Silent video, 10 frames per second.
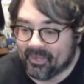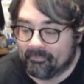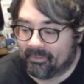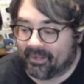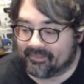
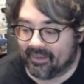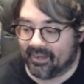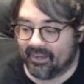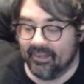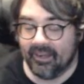But
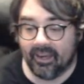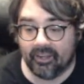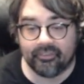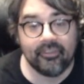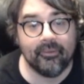
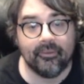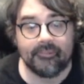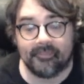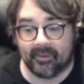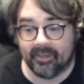Hush 2
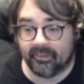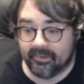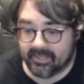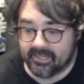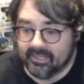is very
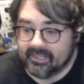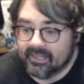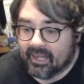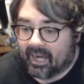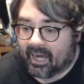good.
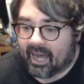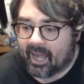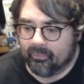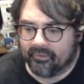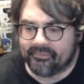I
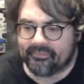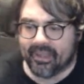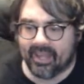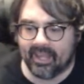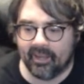will
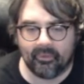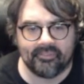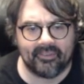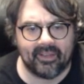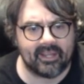say it
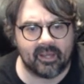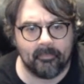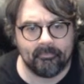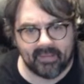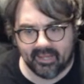wasn't like
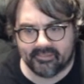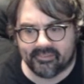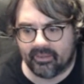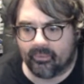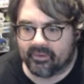
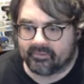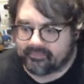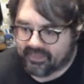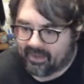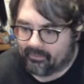amazing or
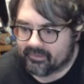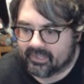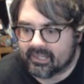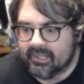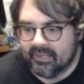
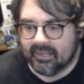astounding.